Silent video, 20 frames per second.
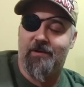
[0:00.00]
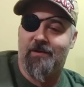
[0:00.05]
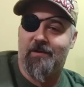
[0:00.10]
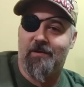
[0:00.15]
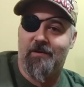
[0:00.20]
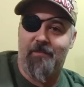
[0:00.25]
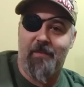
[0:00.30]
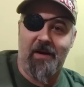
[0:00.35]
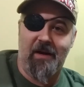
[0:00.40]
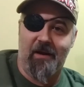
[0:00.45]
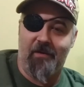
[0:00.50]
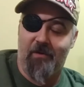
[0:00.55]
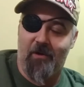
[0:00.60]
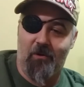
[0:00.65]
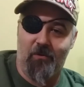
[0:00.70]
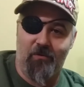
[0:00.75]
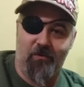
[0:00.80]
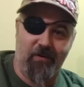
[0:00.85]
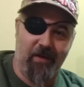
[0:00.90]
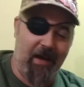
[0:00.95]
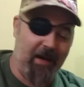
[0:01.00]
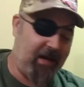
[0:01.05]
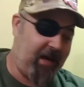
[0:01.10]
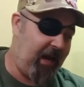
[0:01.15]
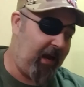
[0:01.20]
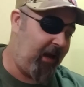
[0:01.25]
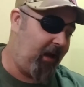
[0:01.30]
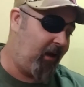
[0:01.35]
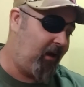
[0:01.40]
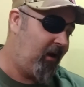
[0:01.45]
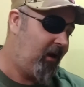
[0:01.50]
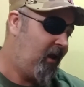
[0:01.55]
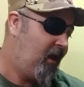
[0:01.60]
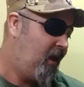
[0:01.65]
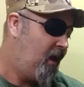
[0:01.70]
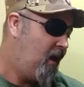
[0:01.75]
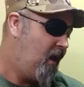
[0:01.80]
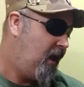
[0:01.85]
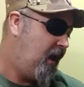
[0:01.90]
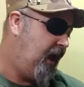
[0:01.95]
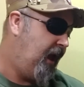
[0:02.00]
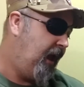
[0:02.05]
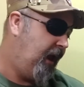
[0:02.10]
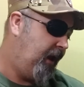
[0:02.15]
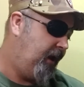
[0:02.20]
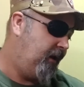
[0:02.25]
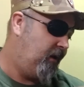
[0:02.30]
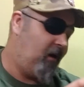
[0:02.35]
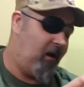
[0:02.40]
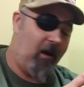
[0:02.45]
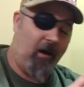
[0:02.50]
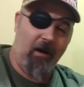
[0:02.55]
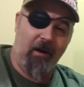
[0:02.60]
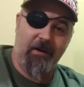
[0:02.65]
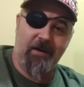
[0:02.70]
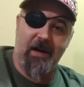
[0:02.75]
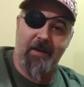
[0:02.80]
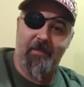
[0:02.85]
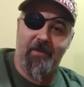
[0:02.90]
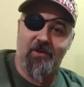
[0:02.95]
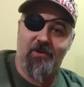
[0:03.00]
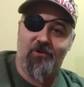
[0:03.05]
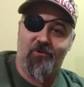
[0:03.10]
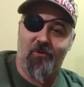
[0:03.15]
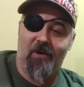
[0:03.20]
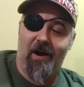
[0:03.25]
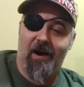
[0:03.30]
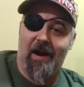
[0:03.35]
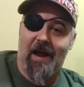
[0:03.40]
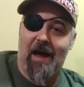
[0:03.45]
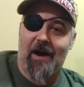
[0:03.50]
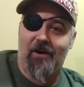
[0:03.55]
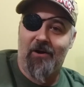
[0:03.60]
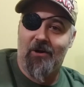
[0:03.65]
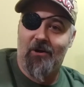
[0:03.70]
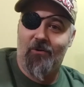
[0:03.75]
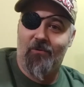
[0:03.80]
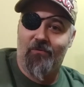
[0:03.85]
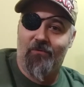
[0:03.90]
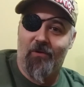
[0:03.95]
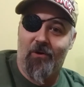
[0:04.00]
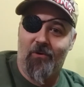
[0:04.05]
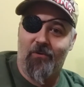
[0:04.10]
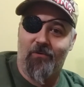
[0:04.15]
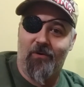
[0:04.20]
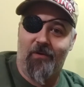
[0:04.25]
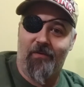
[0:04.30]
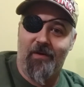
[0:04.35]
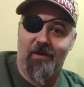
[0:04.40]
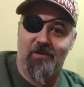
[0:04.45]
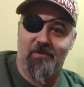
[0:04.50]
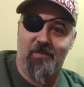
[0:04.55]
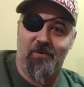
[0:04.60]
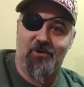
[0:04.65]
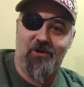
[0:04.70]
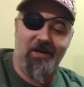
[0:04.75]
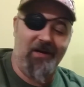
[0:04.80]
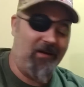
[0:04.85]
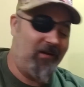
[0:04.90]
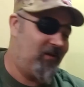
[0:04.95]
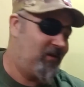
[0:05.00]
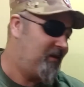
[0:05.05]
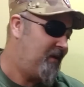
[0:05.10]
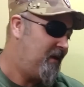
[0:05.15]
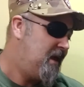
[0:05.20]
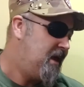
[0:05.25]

as many of those as I can and demonstrate how to use those on these machines.